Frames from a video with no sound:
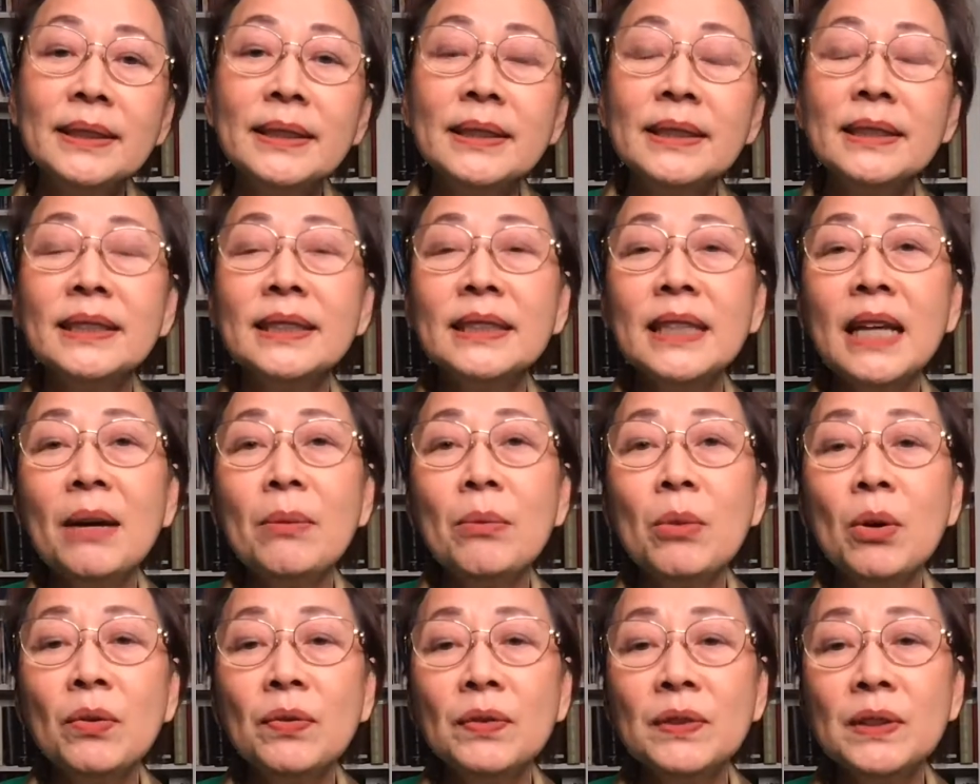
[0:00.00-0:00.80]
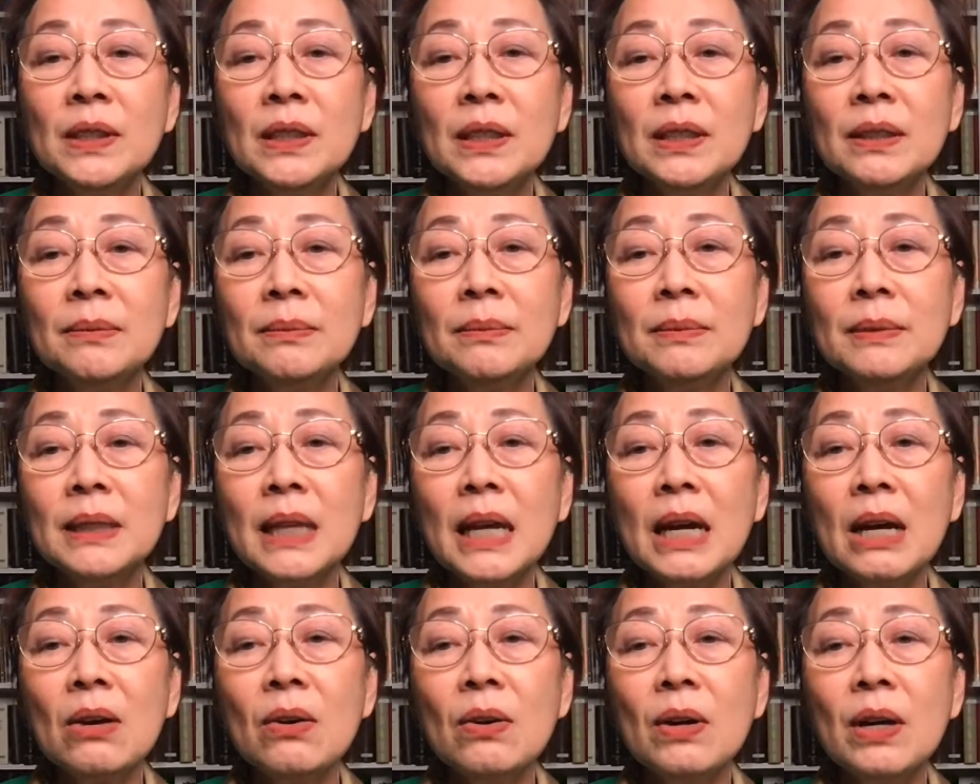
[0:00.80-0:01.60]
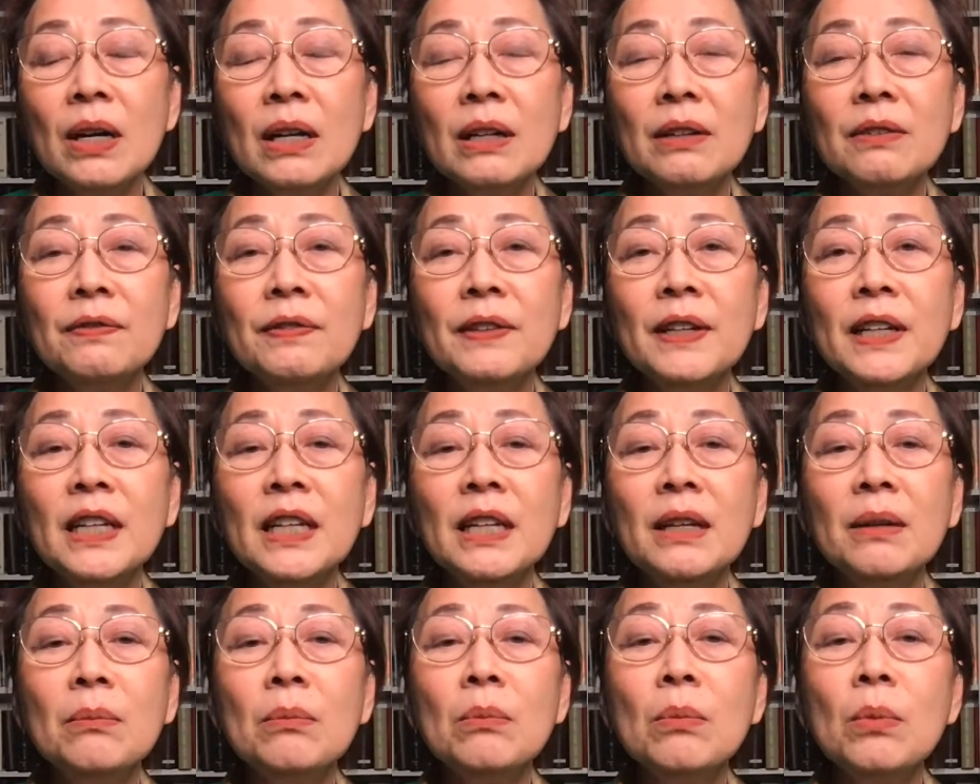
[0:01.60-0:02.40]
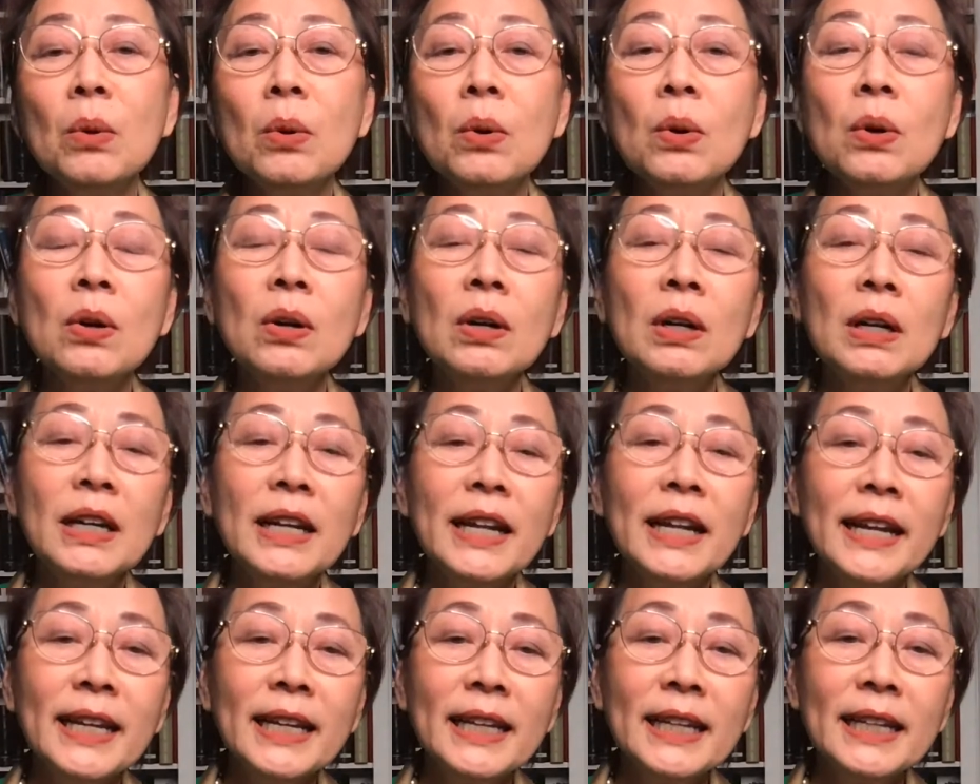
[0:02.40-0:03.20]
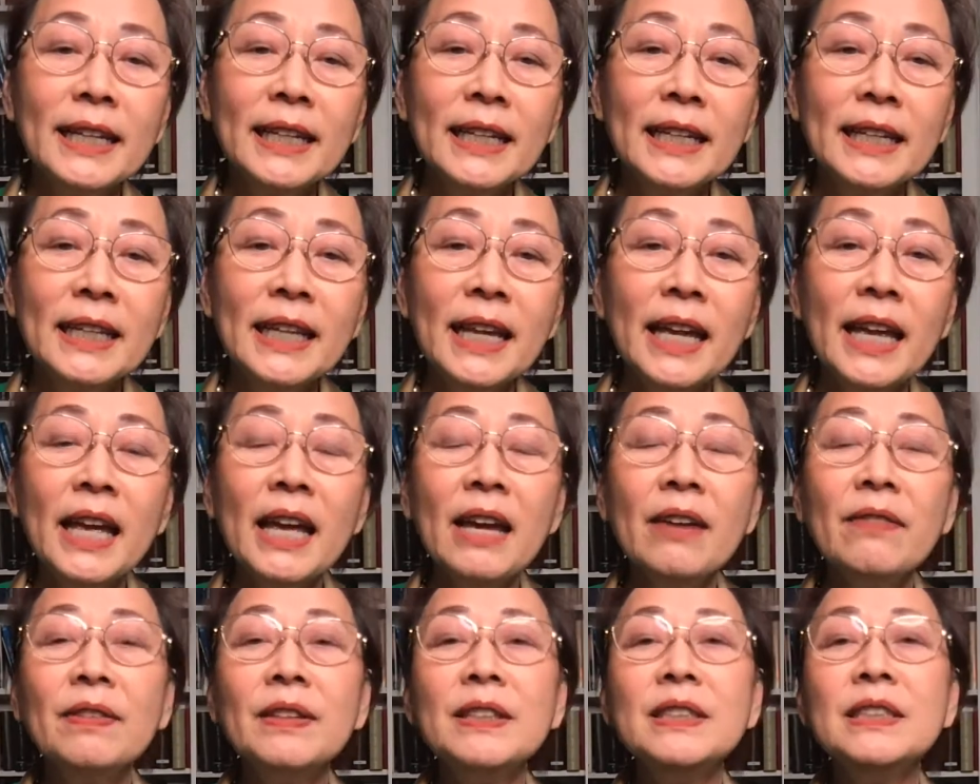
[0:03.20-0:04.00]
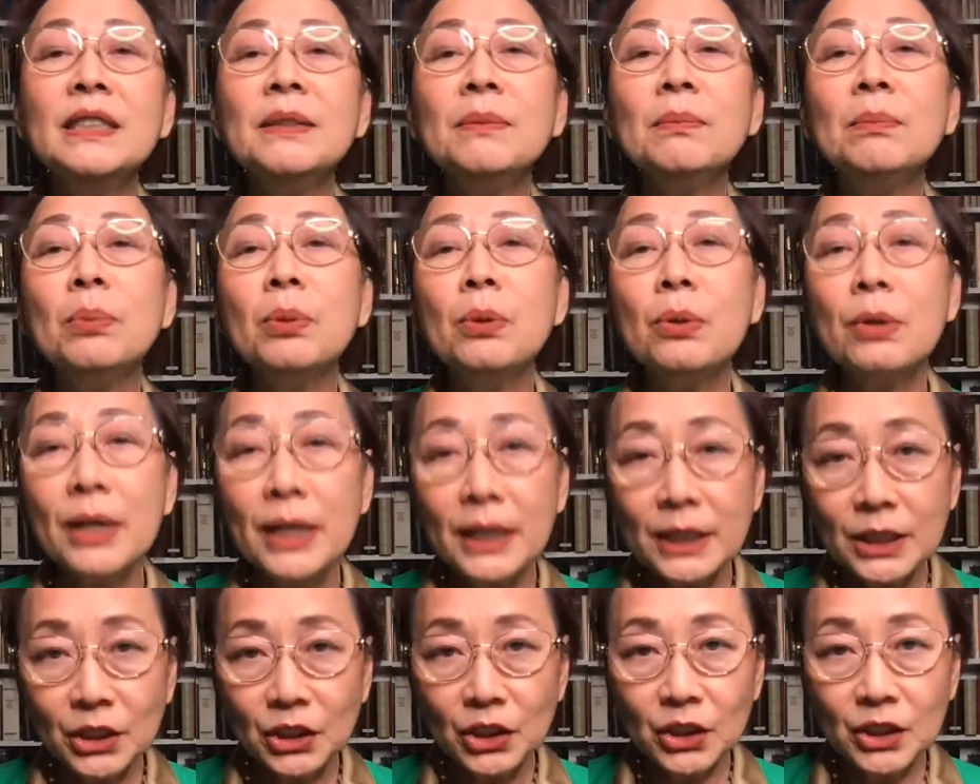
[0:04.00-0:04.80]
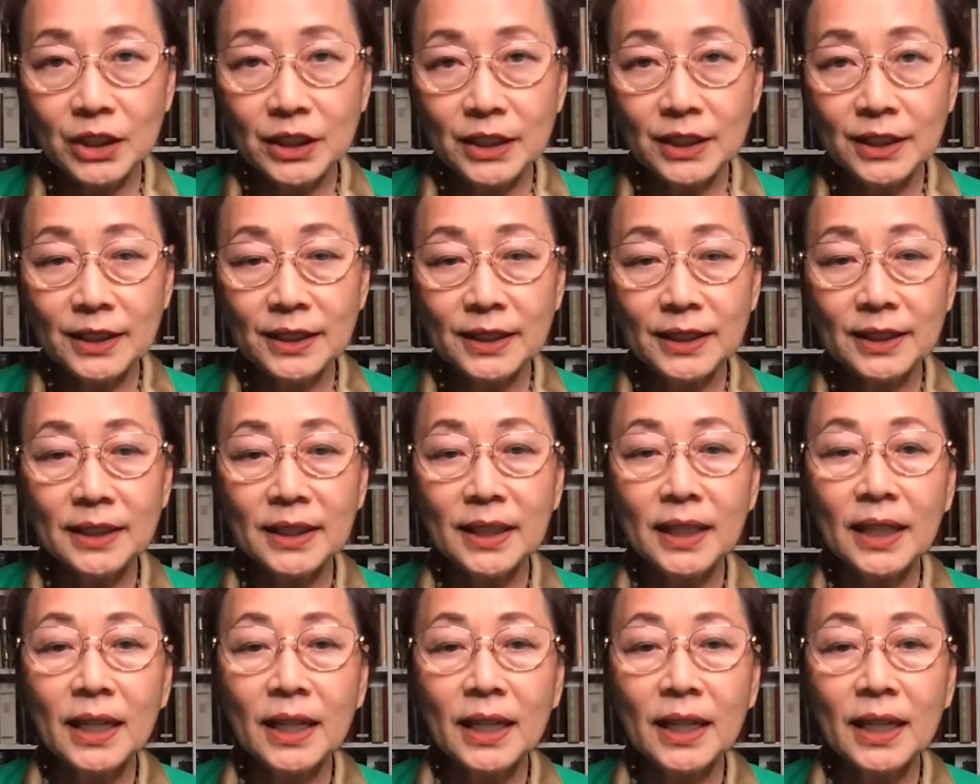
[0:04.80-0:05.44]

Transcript: Some of them now are feeling more likely they have a depressions.